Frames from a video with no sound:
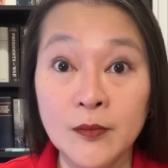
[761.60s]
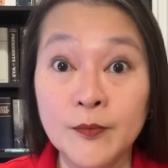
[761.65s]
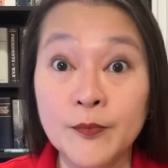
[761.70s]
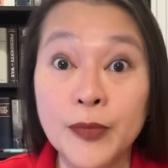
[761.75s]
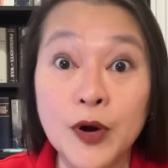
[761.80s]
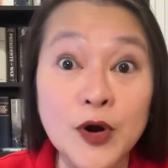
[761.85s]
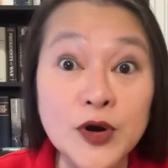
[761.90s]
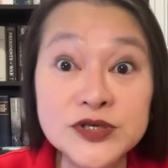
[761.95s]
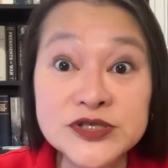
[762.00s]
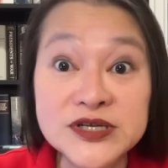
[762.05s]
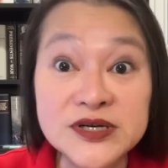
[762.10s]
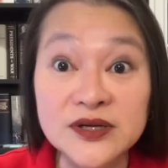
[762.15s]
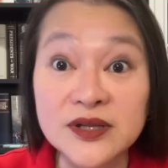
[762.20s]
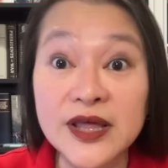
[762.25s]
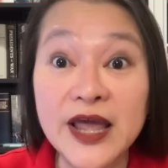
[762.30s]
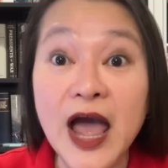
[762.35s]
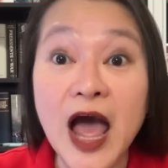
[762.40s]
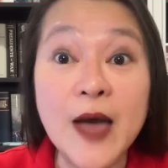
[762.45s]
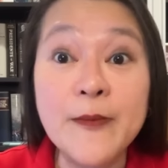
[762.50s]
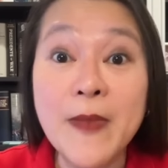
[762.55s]

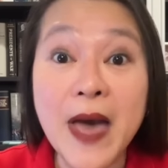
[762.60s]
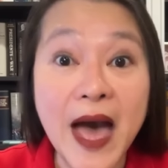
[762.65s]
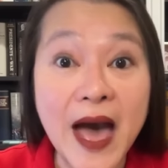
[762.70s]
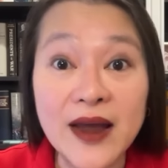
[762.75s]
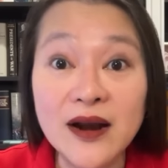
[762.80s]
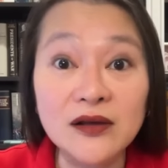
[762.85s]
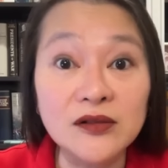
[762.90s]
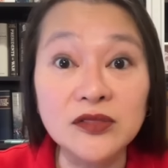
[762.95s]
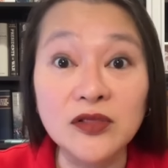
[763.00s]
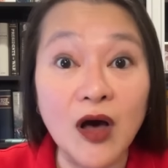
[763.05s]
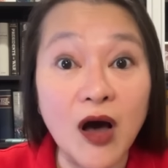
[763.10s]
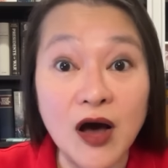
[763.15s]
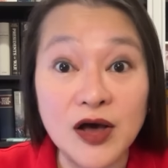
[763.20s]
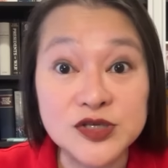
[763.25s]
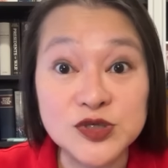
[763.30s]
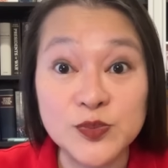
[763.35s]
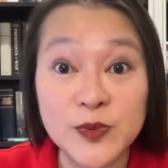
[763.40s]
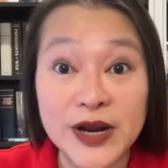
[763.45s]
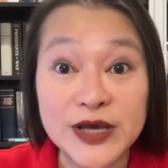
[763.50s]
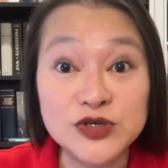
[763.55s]
Personally, I'm at a
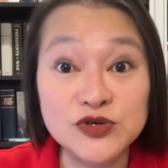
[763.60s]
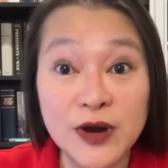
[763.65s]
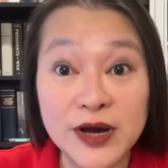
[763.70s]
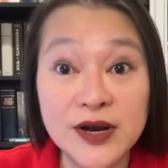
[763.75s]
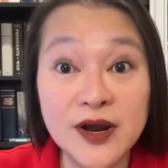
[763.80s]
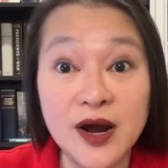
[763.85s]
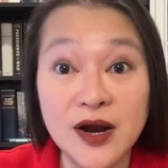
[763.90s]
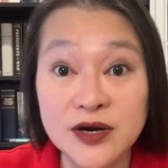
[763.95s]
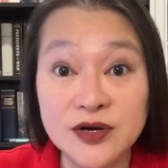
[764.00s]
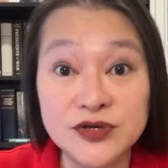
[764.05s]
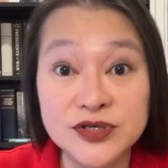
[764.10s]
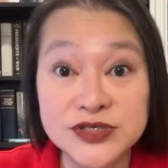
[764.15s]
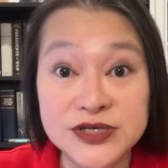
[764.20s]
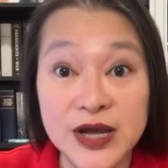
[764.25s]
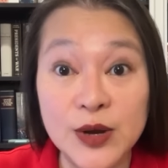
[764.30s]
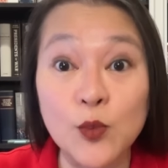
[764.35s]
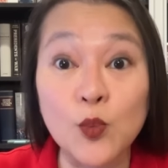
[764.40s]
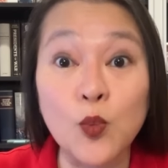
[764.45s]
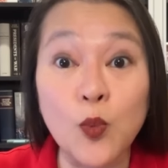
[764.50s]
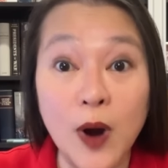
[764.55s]
loss when I try to
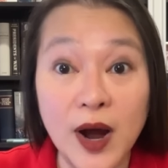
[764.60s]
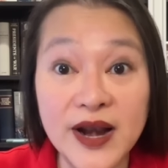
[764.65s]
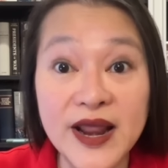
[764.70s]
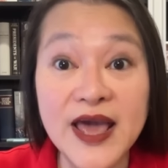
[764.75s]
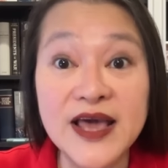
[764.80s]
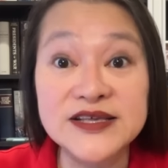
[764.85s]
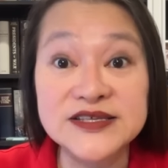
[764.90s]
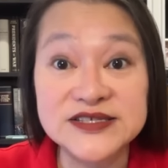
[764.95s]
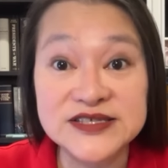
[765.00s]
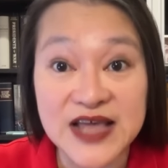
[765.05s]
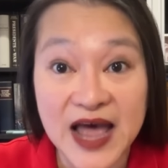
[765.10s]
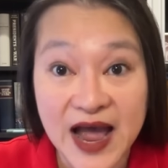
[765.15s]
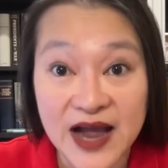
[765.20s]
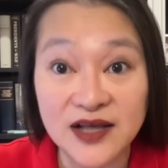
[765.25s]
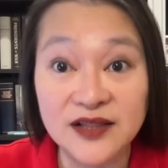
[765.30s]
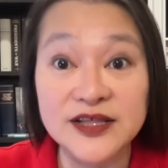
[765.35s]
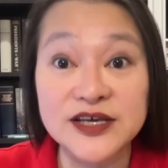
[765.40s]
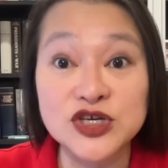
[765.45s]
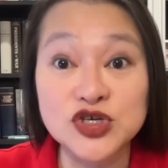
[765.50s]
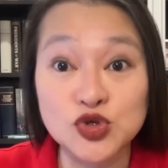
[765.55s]
understand what
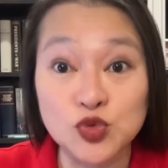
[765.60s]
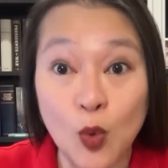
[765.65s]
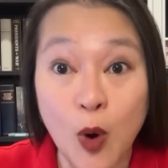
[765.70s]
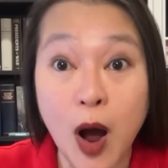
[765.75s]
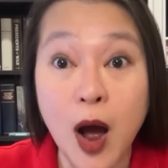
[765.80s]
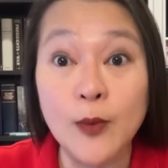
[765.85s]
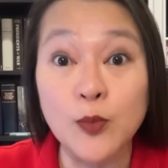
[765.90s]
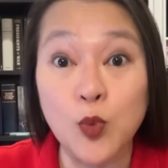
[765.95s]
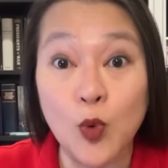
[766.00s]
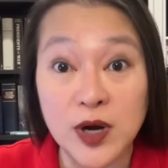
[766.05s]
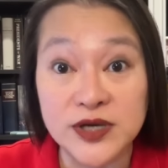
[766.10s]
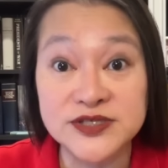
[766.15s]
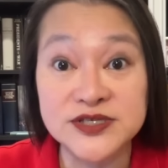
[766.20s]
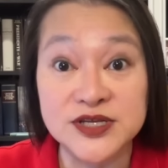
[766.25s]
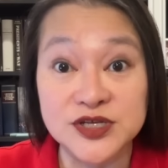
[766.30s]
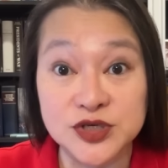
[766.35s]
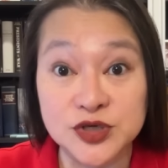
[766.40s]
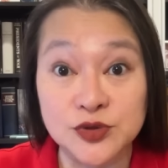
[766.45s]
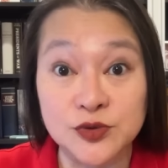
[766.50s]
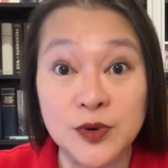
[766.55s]
exactly Schwab wants
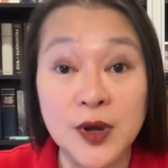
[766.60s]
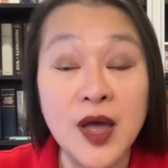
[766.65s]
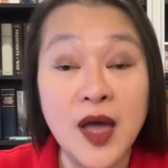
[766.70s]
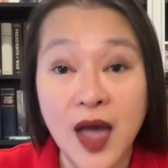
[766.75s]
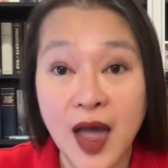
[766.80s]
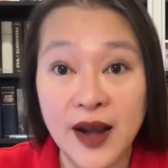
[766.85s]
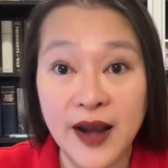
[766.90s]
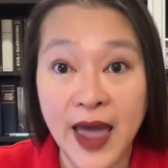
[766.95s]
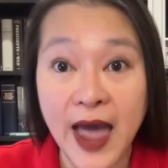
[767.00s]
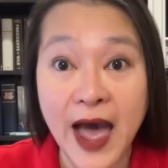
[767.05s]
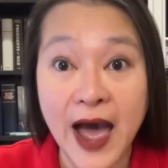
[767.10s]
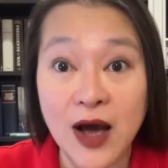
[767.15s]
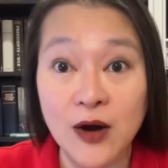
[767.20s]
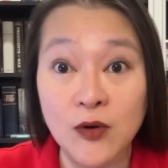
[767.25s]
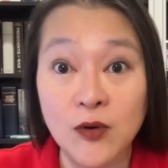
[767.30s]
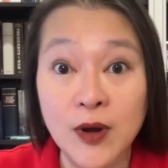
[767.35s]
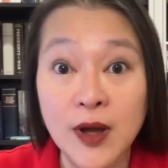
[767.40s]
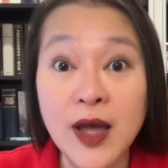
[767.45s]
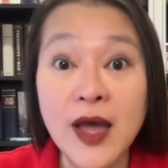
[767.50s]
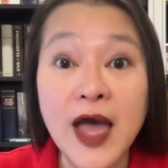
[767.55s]
to do and
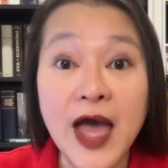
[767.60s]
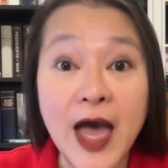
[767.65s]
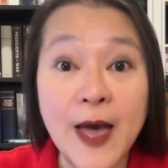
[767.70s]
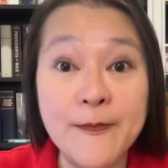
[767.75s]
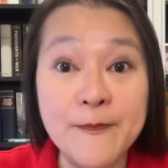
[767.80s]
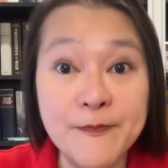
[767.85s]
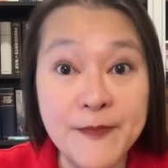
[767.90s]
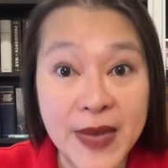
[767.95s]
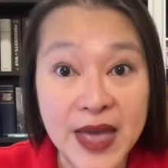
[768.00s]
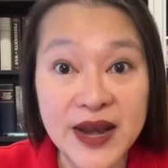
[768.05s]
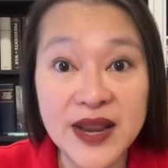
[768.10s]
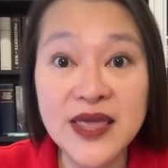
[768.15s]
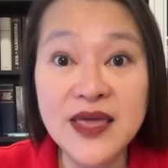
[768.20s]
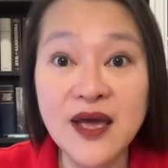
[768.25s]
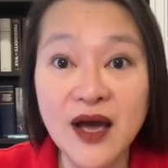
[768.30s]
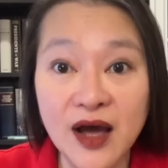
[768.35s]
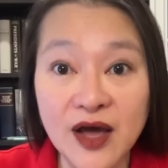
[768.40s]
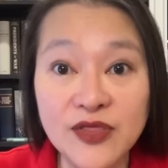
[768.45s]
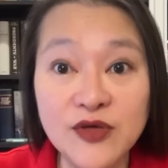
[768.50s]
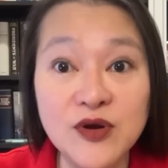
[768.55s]
how. And
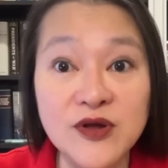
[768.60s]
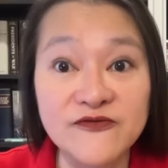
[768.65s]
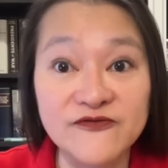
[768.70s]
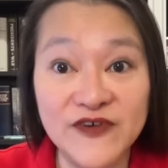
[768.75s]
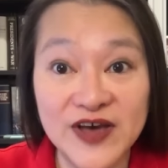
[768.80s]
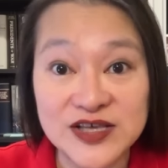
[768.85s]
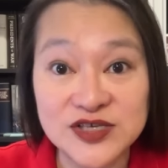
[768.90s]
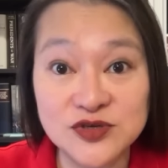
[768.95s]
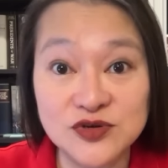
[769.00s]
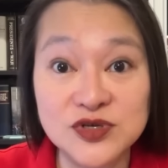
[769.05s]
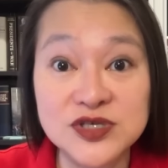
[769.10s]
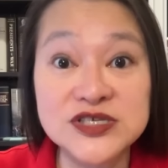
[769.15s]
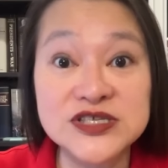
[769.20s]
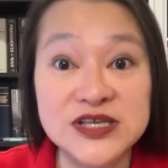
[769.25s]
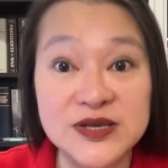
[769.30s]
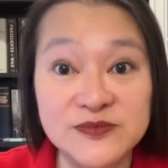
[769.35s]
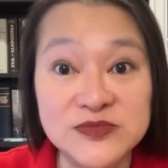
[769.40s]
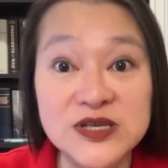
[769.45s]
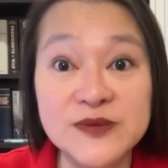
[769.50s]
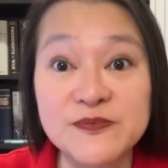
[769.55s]
many other investors
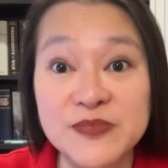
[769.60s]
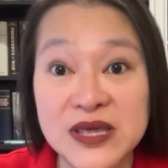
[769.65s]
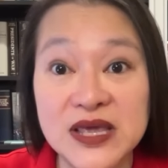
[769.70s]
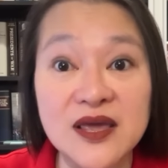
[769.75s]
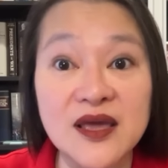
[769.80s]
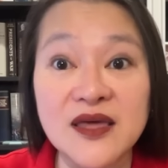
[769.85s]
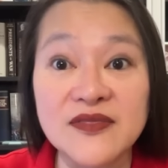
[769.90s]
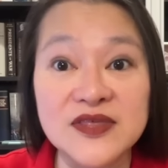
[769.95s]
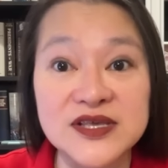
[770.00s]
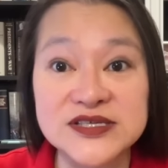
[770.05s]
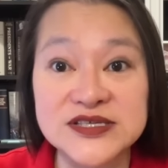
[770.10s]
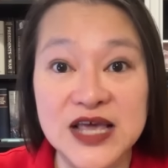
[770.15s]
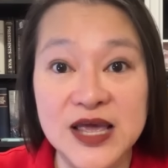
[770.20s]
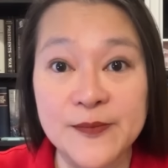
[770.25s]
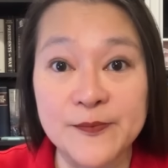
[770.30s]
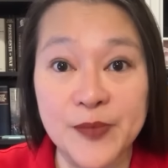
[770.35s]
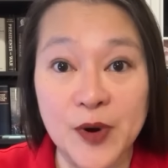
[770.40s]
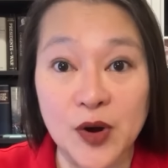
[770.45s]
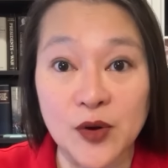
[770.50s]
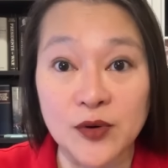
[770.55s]
seem to be in the
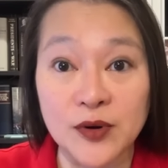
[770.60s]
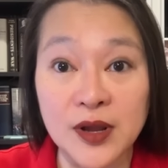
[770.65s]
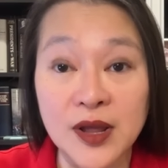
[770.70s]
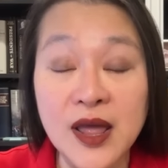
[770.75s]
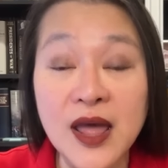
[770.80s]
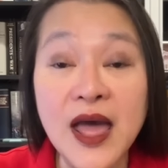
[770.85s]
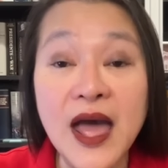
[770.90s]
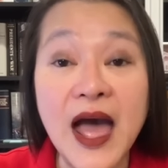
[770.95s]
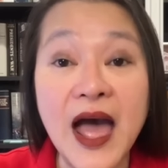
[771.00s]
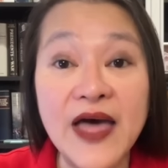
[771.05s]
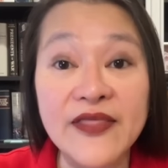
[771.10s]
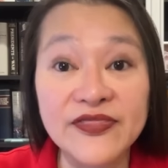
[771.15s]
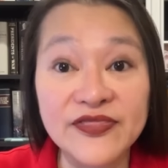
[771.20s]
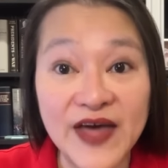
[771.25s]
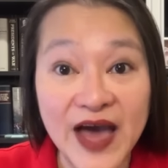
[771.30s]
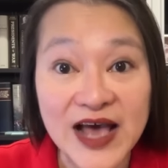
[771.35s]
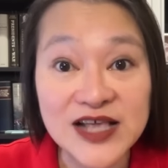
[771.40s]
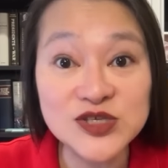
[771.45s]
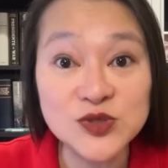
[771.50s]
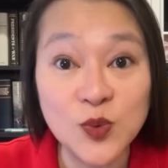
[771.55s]
same boat. And
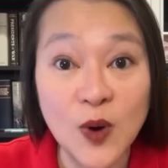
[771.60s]
that's